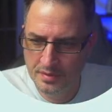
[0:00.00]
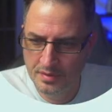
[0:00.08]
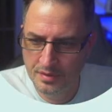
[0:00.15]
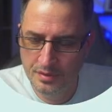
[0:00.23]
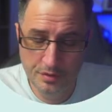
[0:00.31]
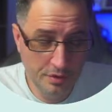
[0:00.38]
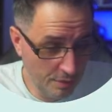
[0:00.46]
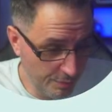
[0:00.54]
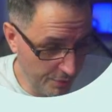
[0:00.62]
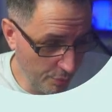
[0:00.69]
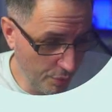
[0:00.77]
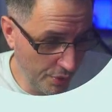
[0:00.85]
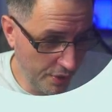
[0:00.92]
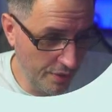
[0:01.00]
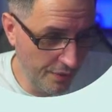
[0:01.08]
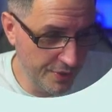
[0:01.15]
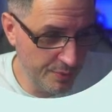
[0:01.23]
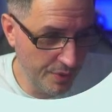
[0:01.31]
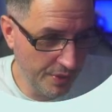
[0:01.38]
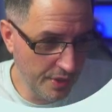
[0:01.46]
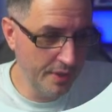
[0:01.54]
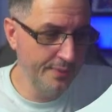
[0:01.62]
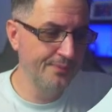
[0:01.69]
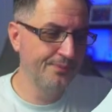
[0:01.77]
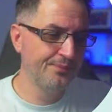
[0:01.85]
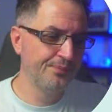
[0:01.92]
you got to put the work in on this one, okay?
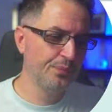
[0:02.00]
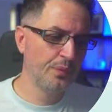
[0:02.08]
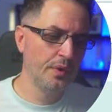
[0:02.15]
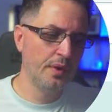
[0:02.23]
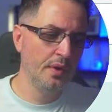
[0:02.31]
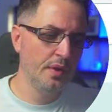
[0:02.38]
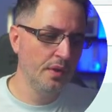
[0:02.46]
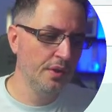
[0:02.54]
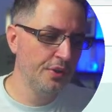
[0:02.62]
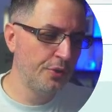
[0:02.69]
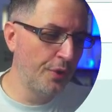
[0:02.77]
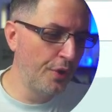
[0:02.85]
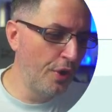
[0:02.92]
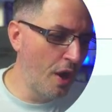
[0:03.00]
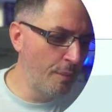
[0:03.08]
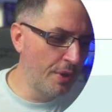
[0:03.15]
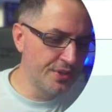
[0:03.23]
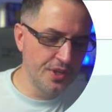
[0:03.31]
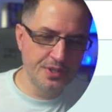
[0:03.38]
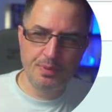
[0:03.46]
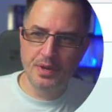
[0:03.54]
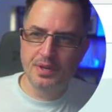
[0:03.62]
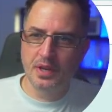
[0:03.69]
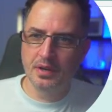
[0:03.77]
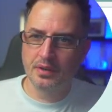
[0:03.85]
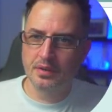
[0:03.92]
Do I know how much they're
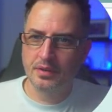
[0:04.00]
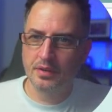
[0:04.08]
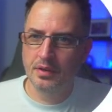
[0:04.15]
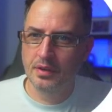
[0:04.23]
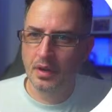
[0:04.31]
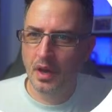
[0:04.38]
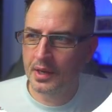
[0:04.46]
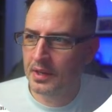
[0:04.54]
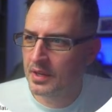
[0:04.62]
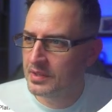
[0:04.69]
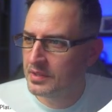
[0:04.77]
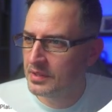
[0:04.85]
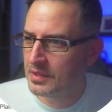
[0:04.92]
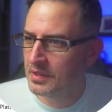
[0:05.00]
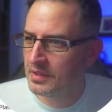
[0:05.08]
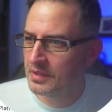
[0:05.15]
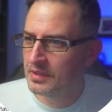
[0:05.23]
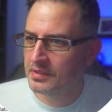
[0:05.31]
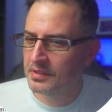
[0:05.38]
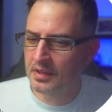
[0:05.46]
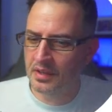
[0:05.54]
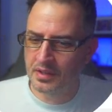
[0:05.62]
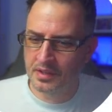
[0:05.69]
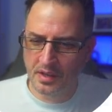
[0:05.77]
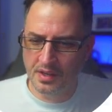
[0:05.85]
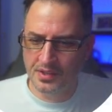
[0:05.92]
spending? I can take a
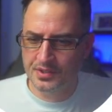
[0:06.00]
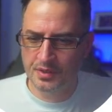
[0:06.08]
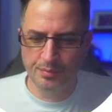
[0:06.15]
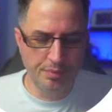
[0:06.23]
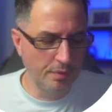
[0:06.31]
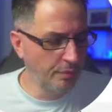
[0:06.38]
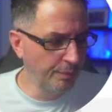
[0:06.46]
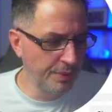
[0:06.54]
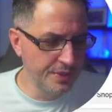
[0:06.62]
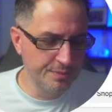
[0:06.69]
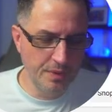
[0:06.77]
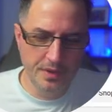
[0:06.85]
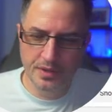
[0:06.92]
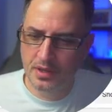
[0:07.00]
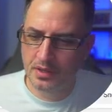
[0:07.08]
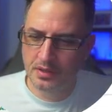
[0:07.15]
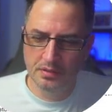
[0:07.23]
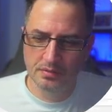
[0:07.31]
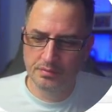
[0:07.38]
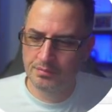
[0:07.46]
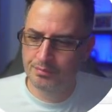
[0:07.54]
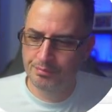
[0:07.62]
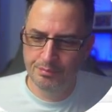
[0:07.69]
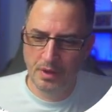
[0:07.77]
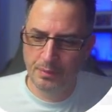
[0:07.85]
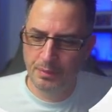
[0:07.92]
guess, and probably spending
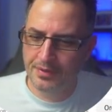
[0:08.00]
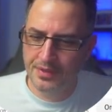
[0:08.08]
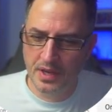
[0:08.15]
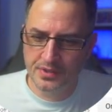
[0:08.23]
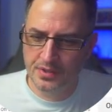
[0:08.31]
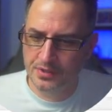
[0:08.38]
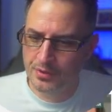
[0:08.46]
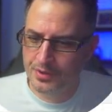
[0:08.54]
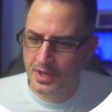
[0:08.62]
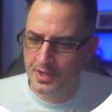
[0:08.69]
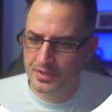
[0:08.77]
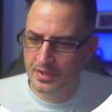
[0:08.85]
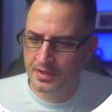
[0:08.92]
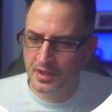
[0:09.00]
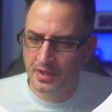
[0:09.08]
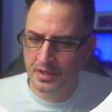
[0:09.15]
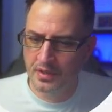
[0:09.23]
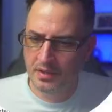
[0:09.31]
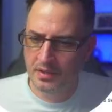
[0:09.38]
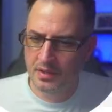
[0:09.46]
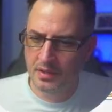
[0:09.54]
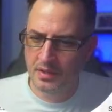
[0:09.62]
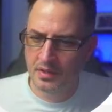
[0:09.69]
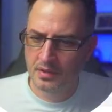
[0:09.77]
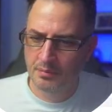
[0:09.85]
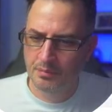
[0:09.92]
maybe 1,000, 2,000 a day,
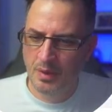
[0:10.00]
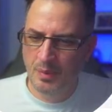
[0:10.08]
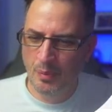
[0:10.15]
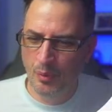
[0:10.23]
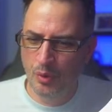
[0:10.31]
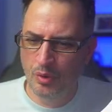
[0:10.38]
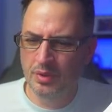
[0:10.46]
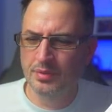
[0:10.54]
maybe more.